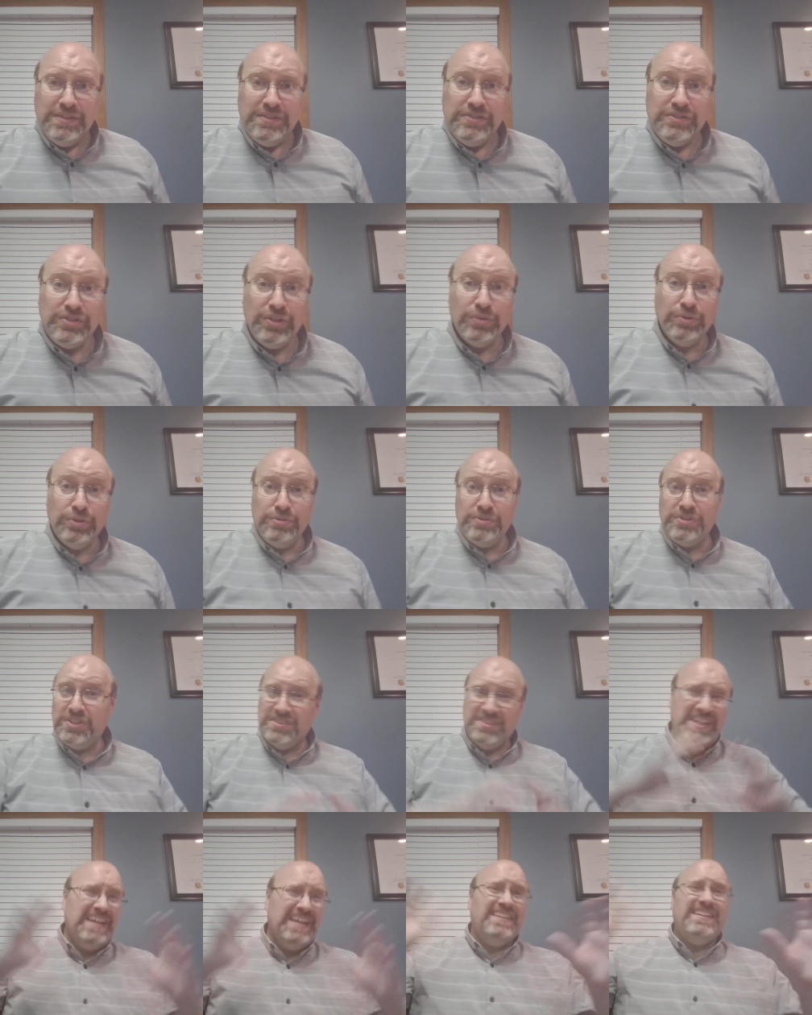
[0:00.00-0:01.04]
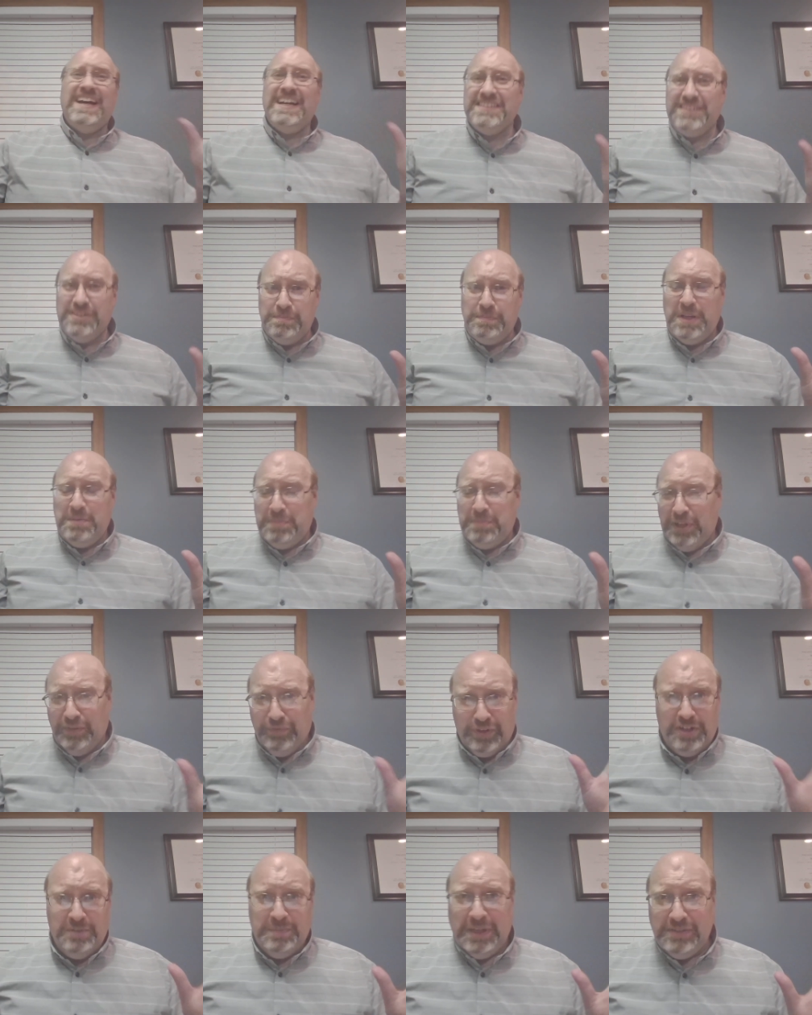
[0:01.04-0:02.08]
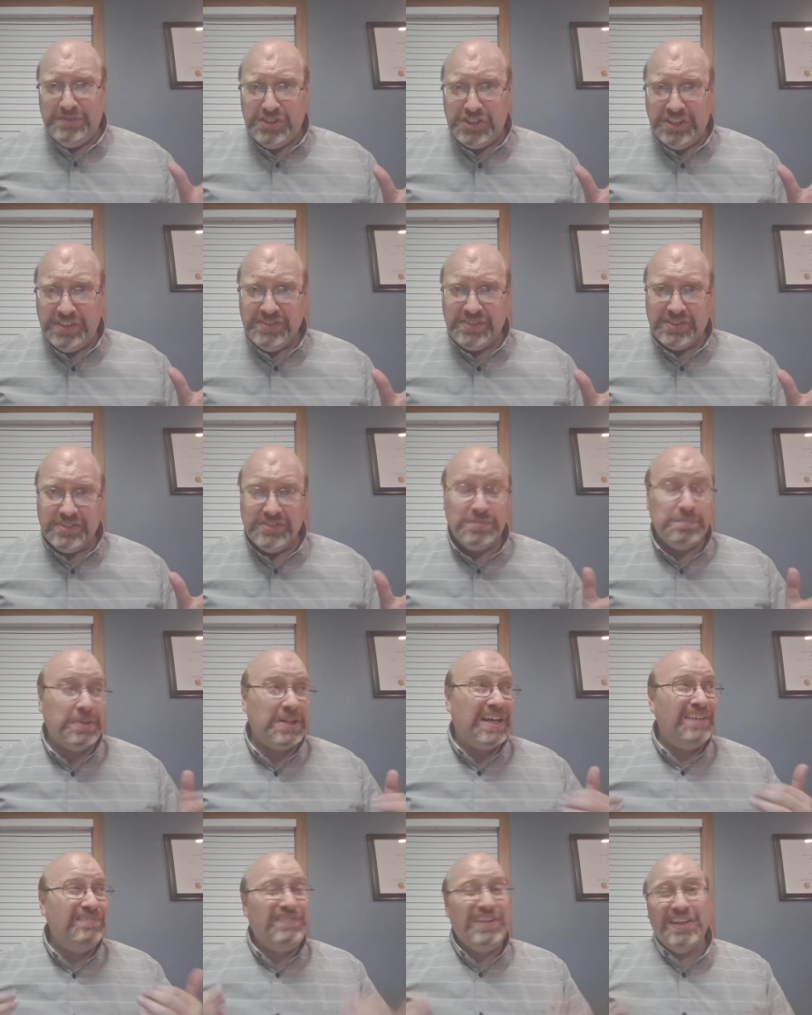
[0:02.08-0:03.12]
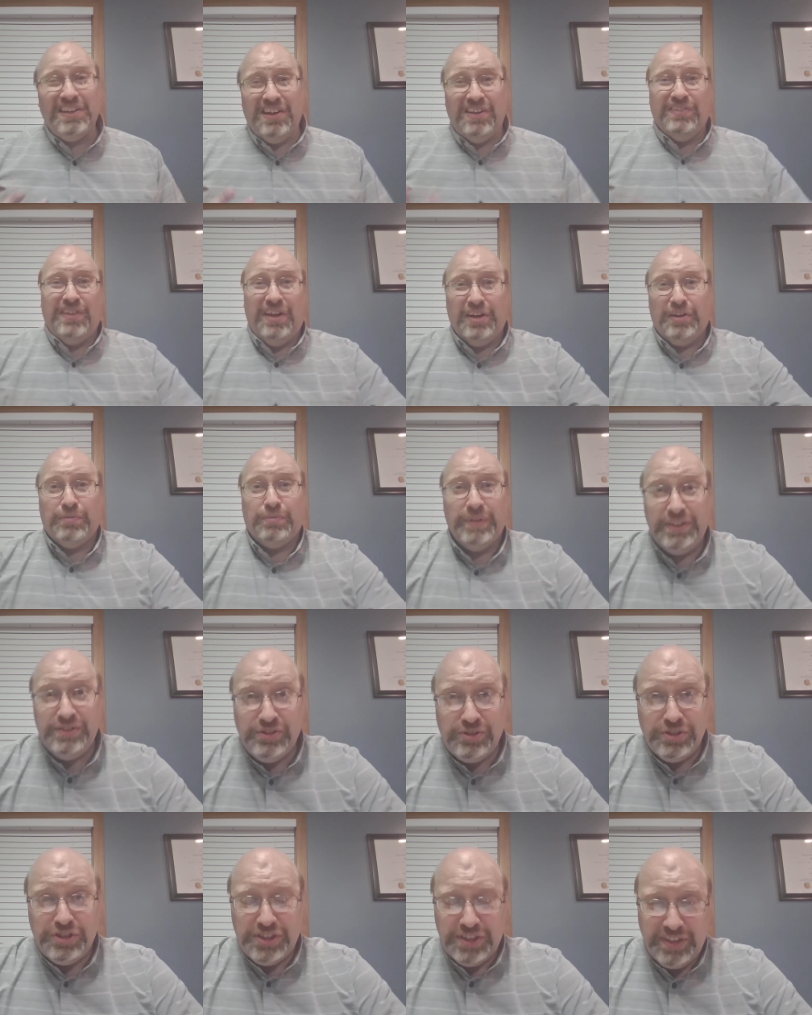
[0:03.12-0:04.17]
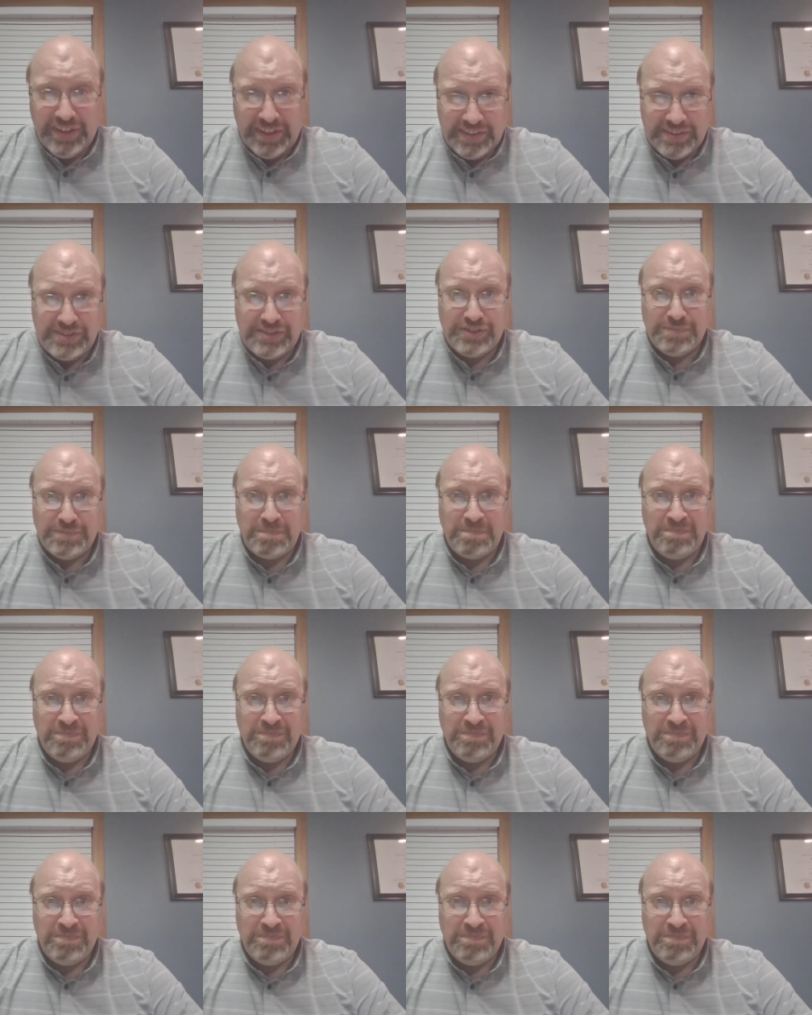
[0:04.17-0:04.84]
So Luke says, Yeah, lots of people have written about Jesus, but I've done a lot of research into this.